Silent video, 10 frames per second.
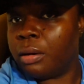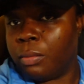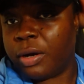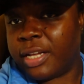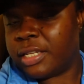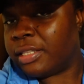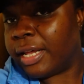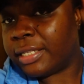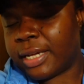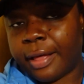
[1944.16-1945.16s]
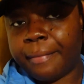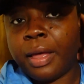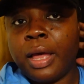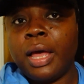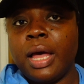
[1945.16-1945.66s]
Well, it is nighttime.
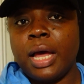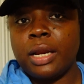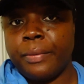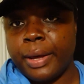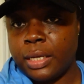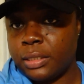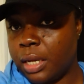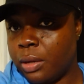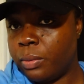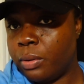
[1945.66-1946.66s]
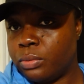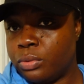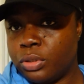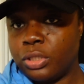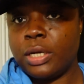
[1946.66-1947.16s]
Anyways, I will
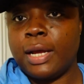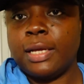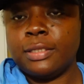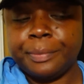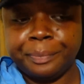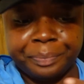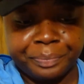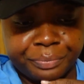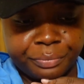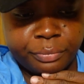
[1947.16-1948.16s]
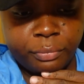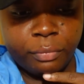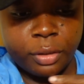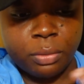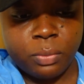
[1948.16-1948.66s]
talk to you guys
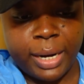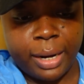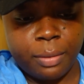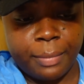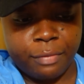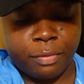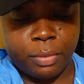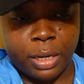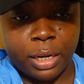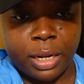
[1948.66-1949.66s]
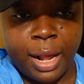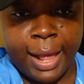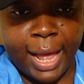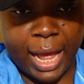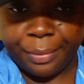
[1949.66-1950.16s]
when I come back from work.
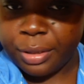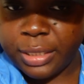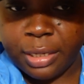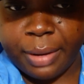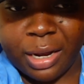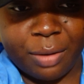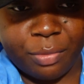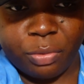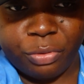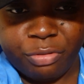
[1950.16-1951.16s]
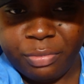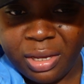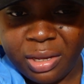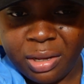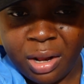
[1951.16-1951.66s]
I'm not taking my camera with
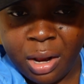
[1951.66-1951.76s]
me.